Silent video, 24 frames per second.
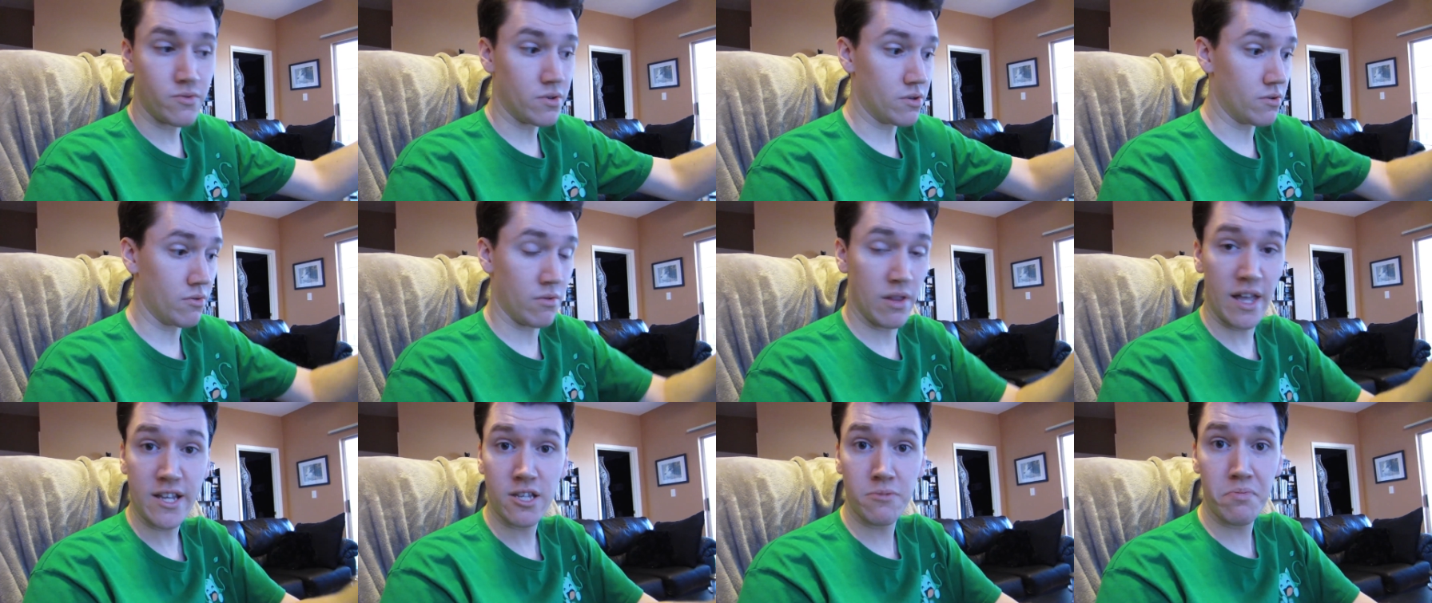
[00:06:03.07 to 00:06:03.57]
want to
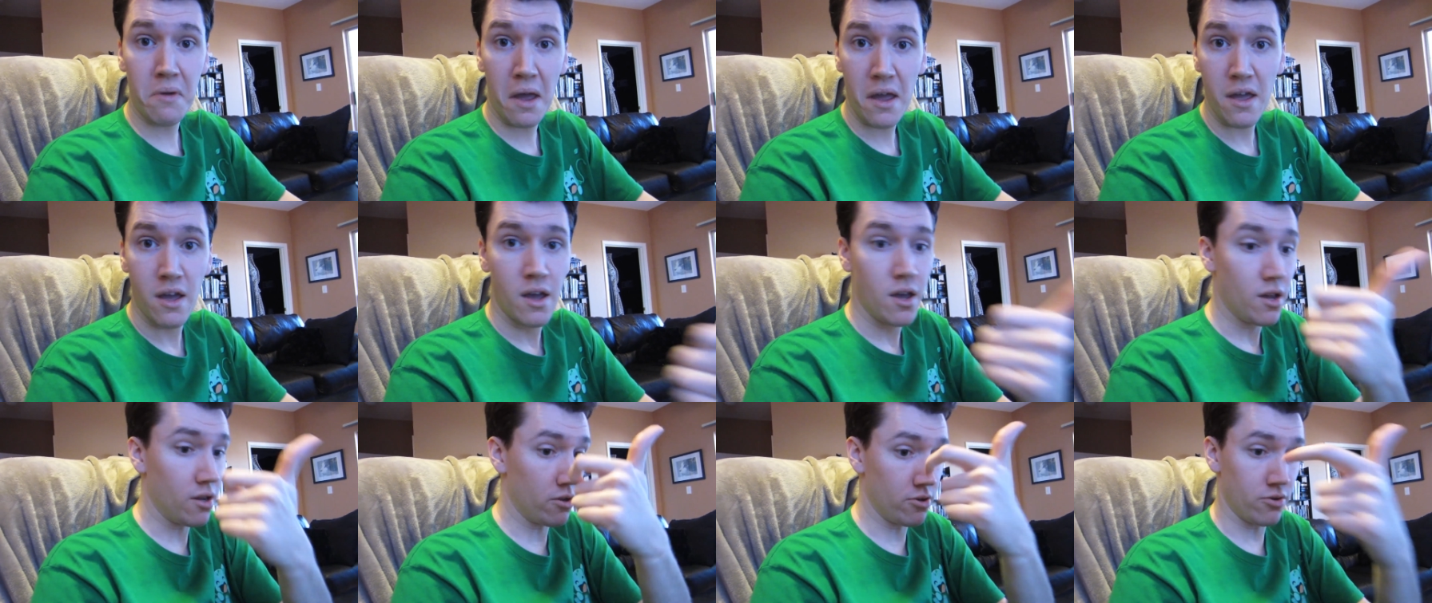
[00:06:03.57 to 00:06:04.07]
do Let's Play,
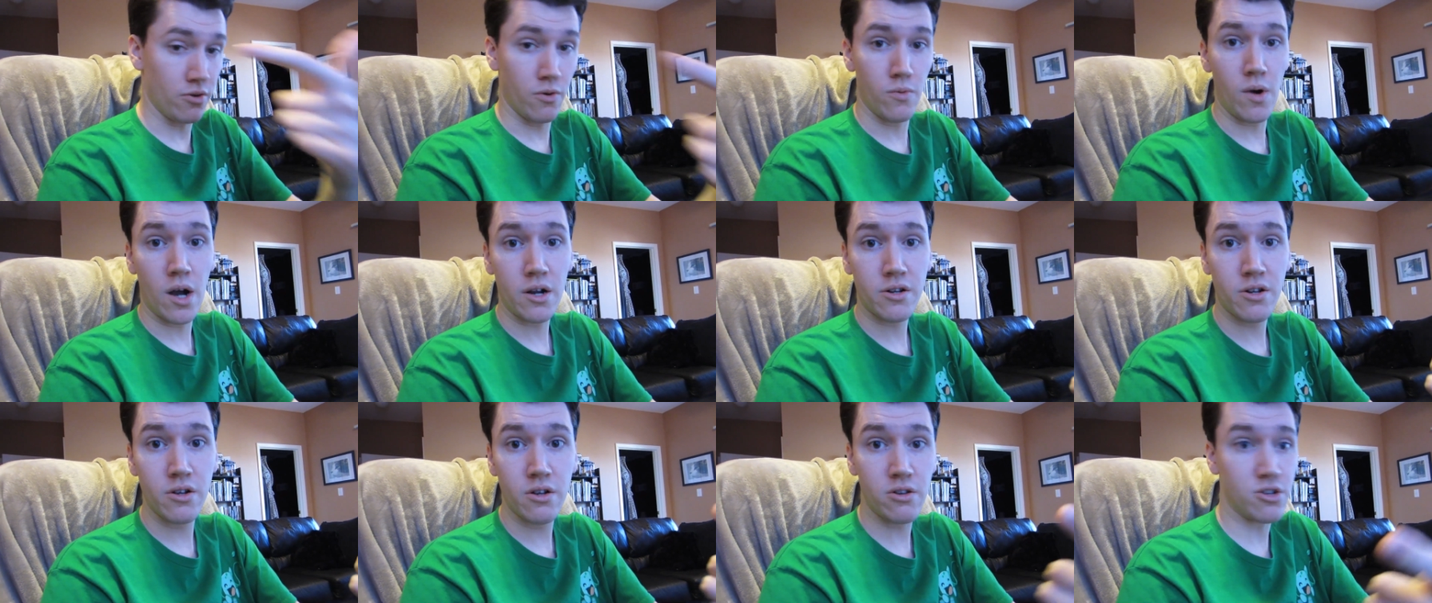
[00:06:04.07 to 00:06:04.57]
and do a
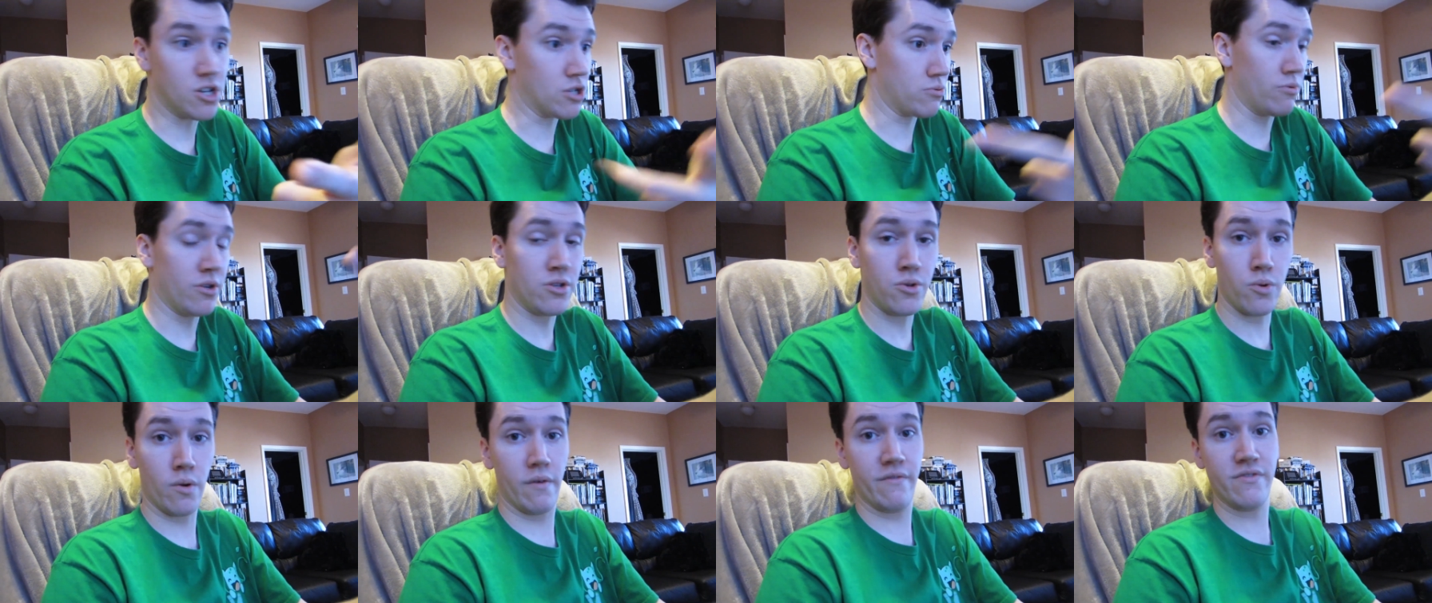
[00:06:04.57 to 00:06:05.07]
walkthrough, you just
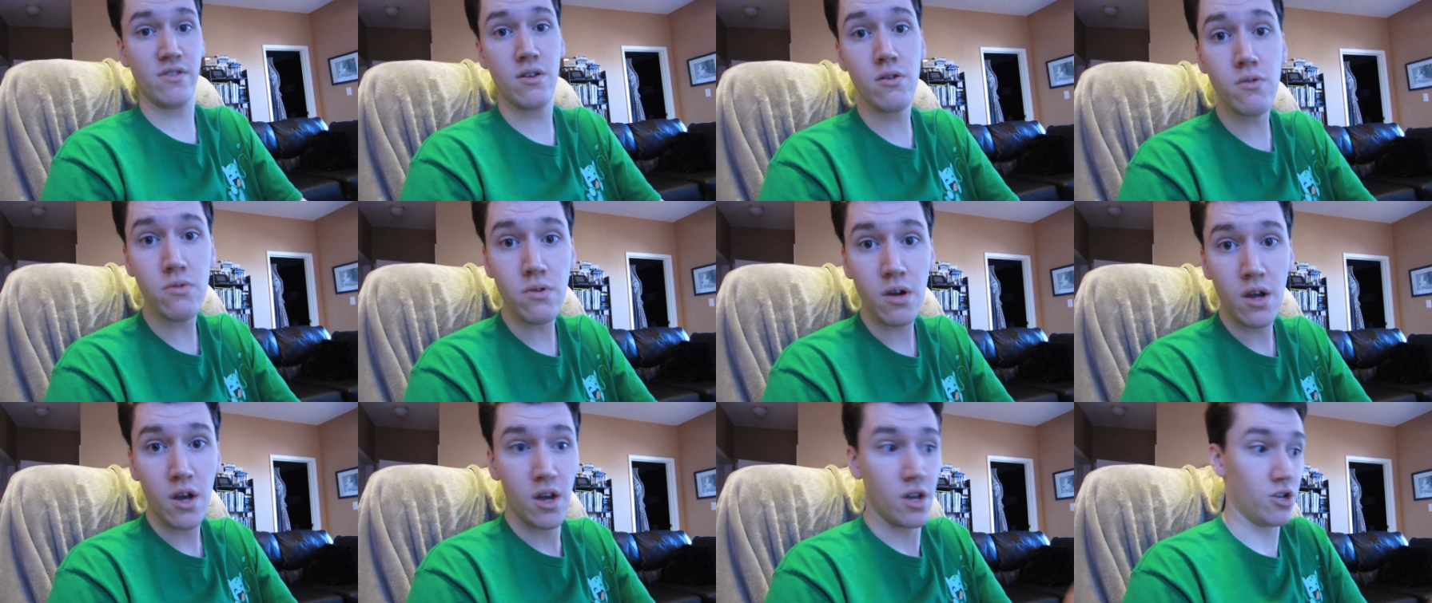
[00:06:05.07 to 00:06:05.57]
want to do a
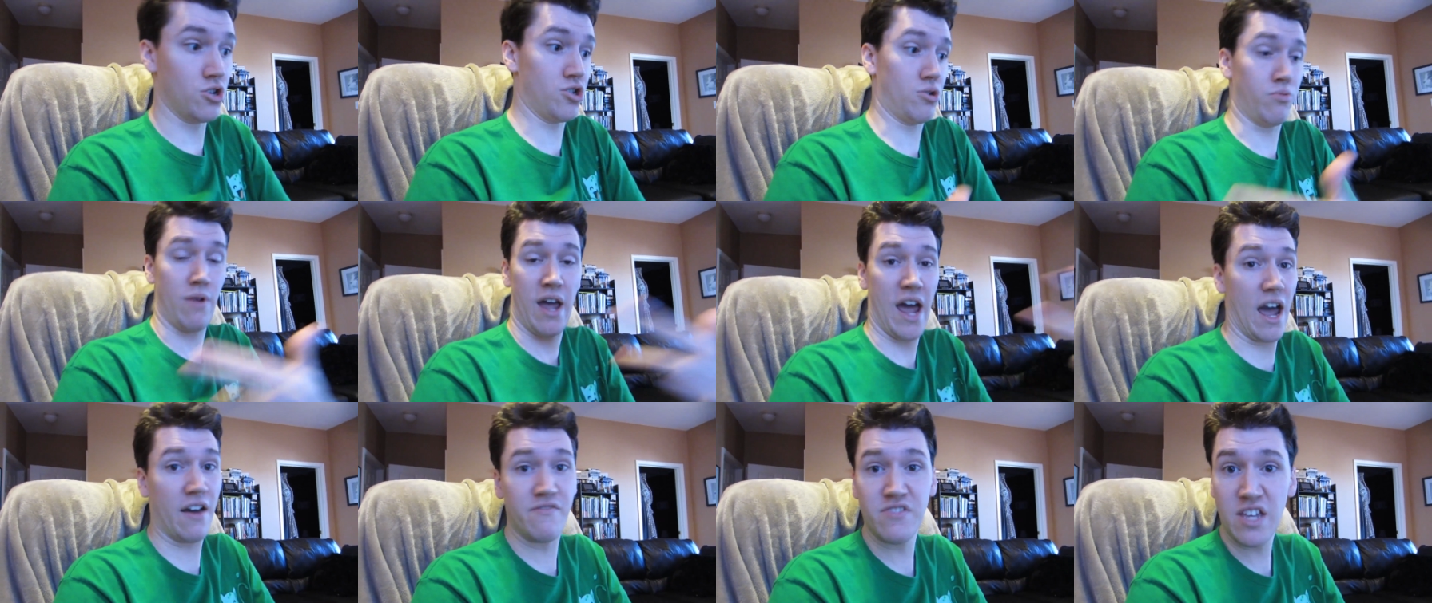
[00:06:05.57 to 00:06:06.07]
review, you just
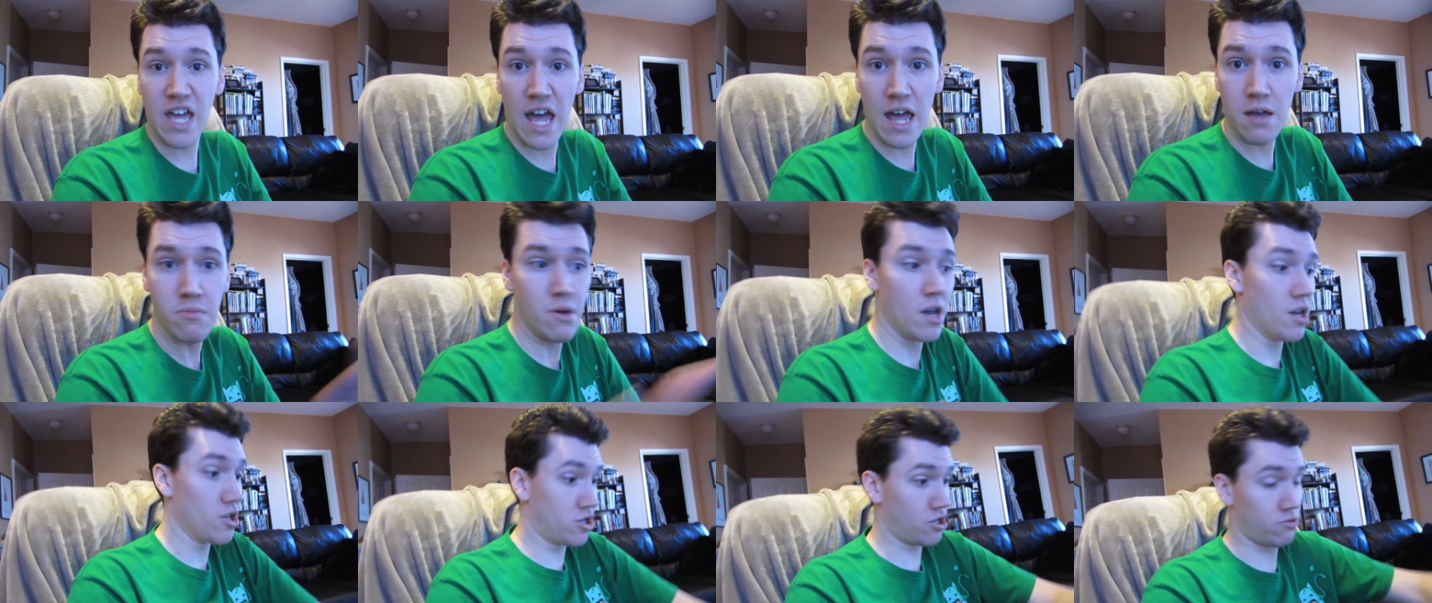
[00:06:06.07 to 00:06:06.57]
want to have the
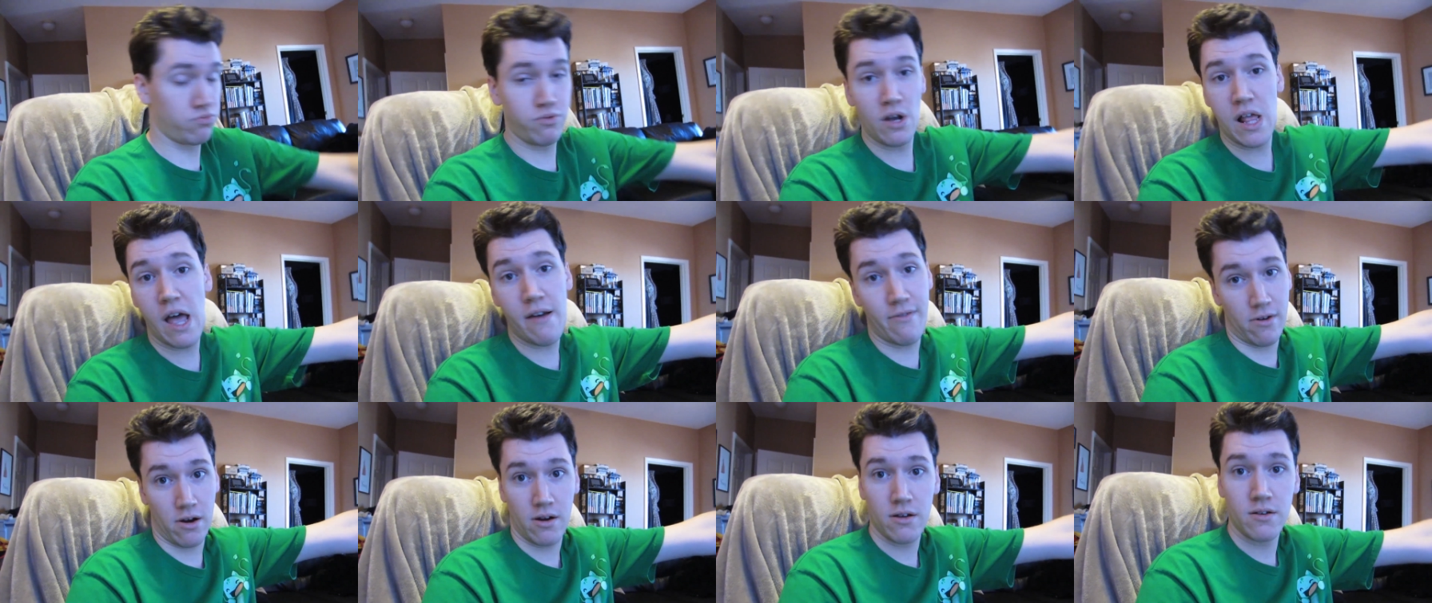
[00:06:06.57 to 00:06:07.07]
game, just
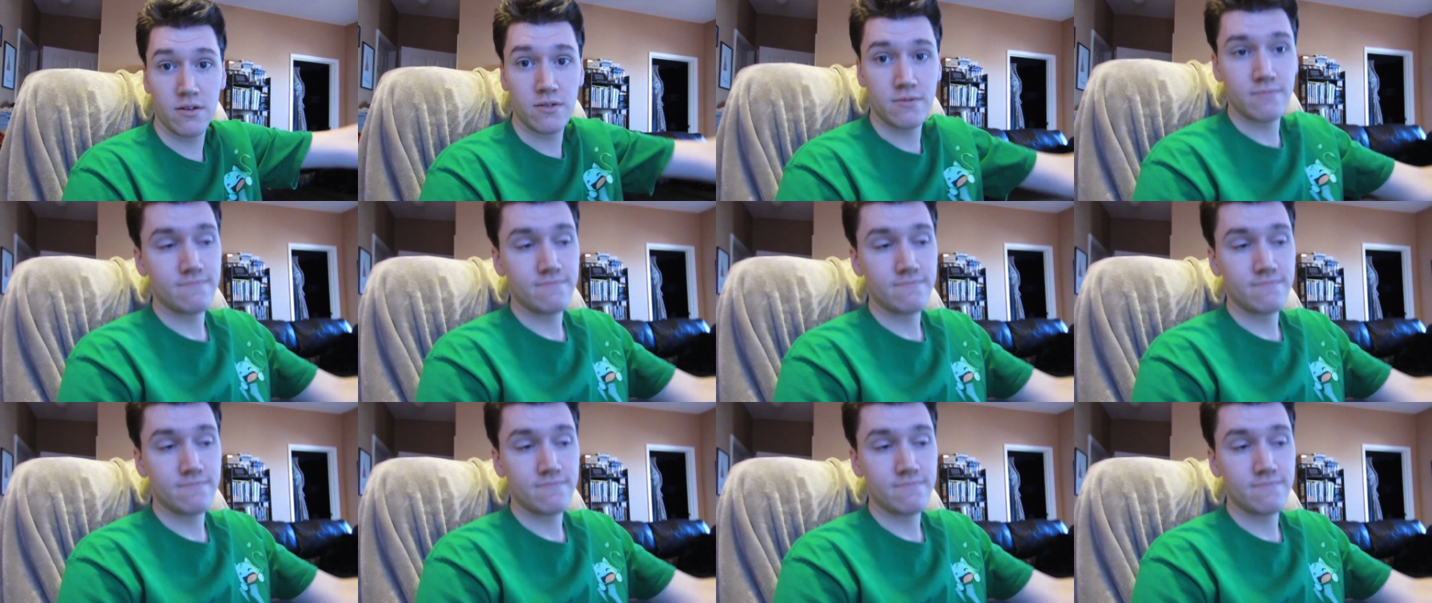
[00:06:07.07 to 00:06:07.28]
whatever.